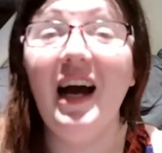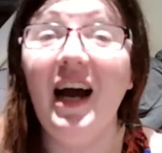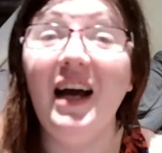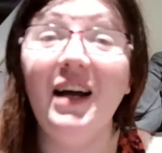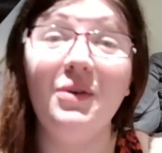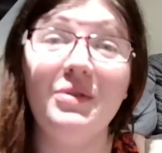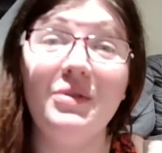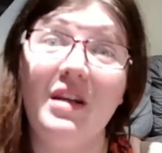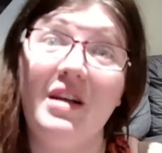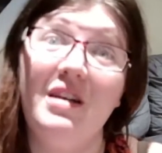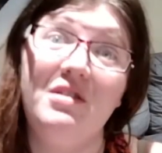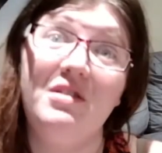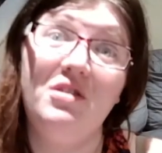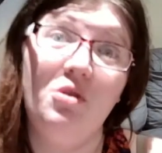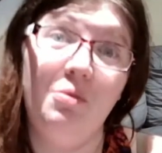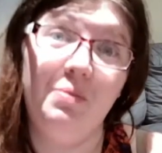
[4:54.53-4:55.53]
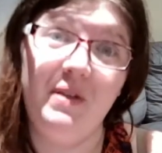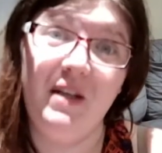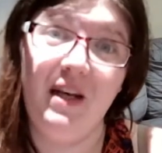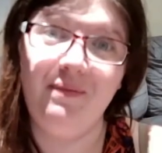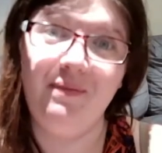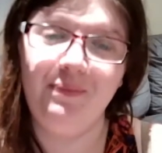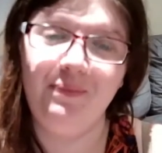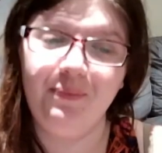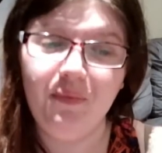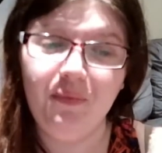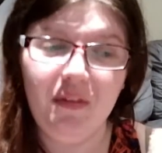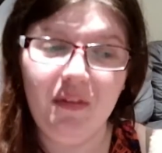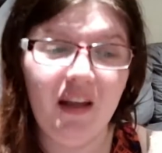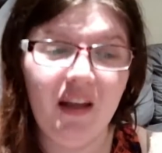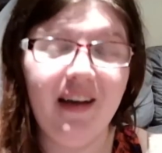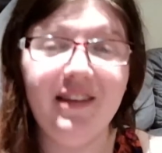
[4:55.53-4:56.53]
And I was getting so upset
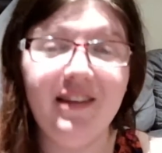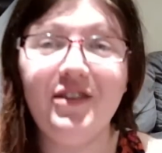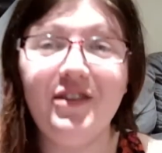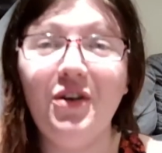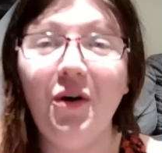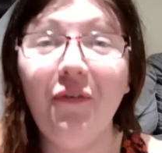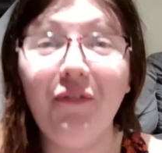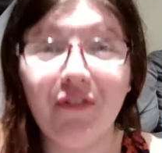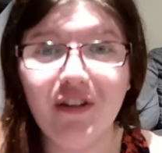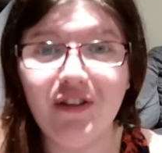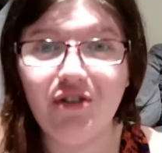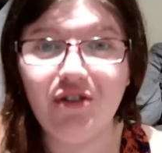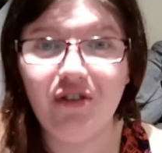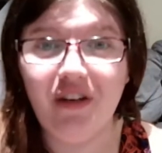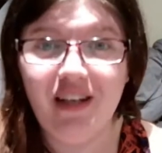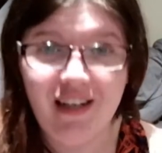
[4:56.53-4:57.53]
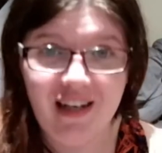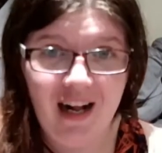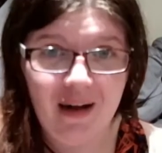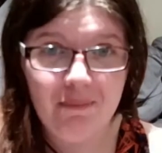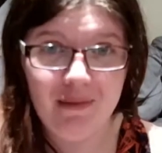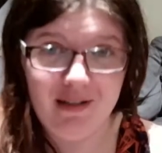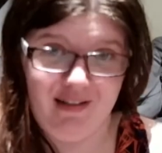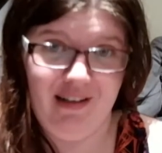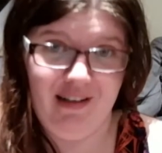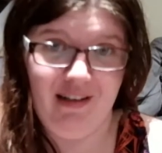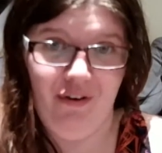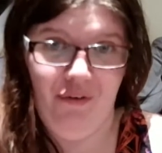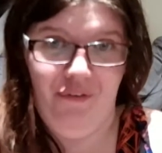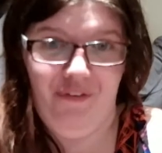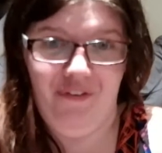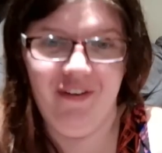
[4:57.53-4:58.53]
and so frustrated at
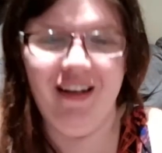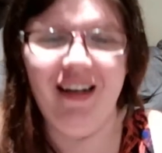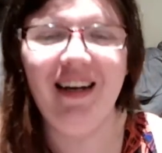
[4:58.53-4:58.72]
myself.